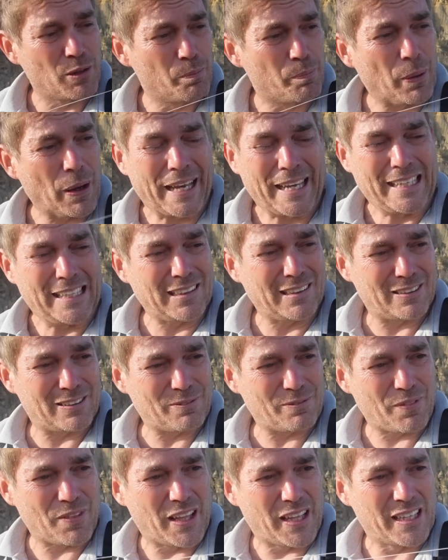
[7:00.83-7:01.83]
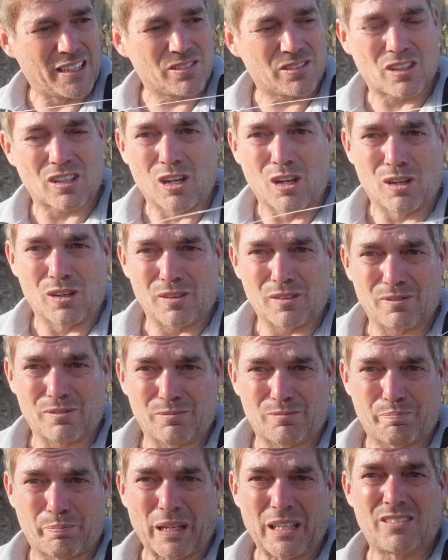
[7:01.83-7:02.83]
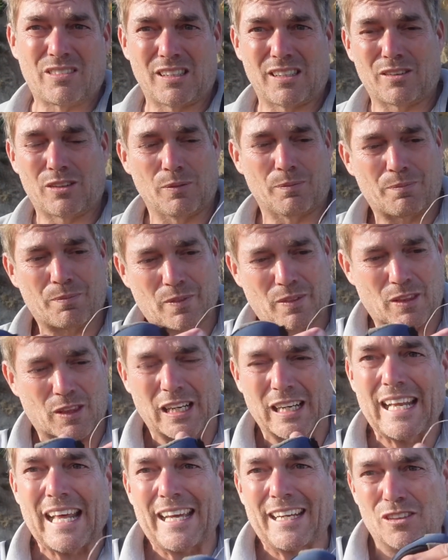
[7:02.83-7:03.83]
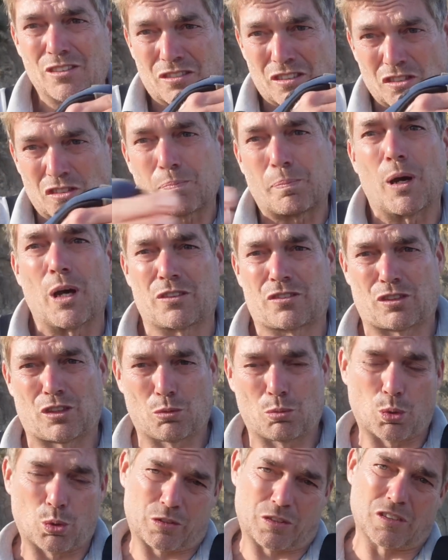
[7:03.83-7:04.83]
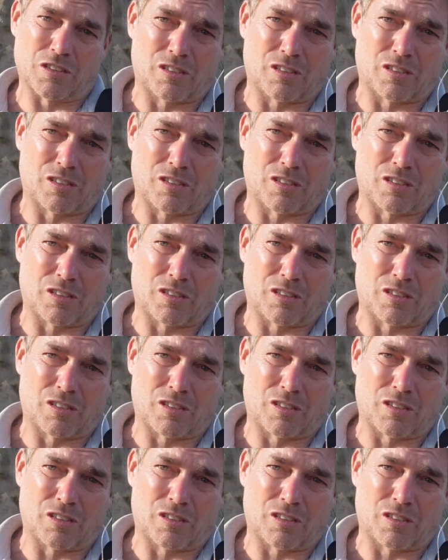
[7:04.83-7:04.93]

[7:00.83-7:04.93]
bait is basically the lead is dispersed in the water,